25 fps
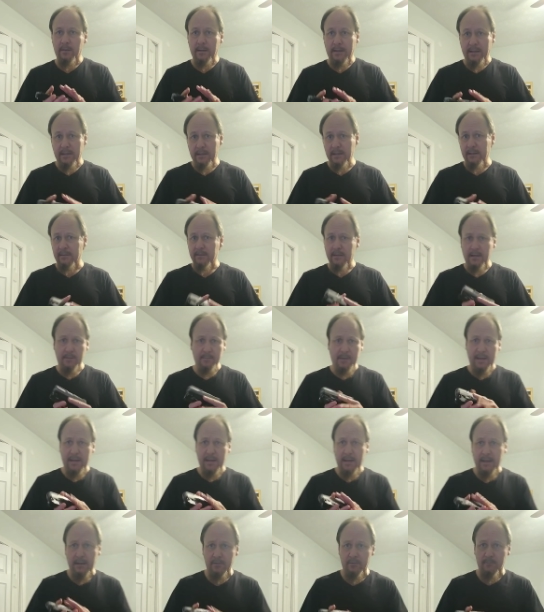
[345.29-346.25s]
anytime I
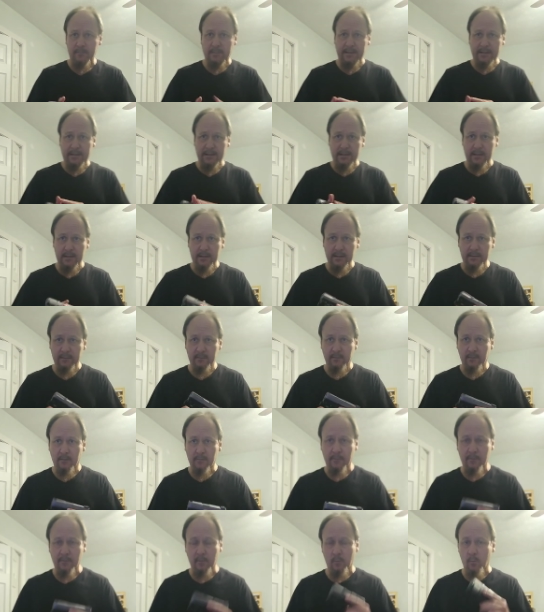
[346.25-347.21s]
handle my gun,
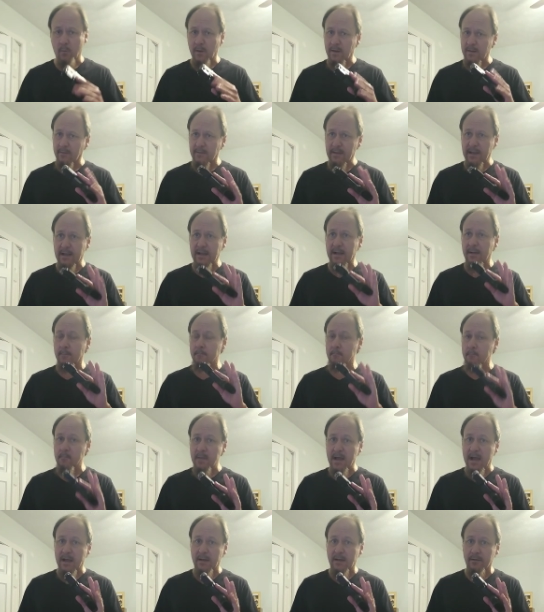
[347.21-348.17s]
the one thing I'm
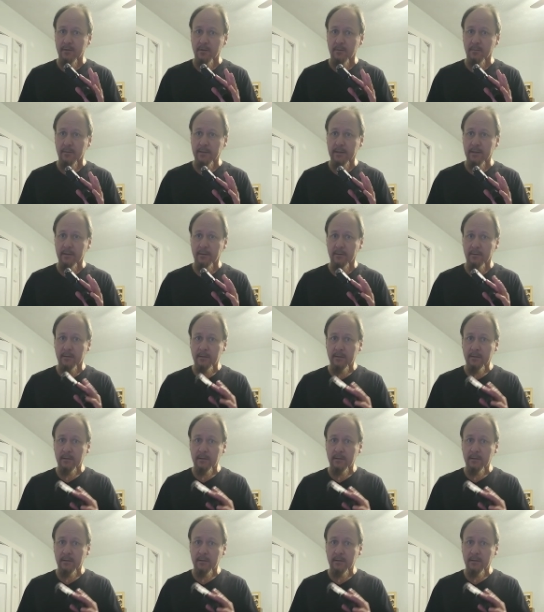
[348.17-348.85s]
not doing,